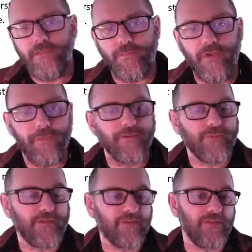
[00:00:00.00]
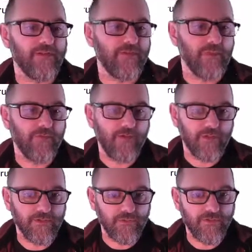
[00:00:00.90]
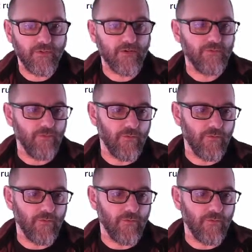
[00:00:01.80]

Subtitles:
The parameter specifies the number of clusters you want to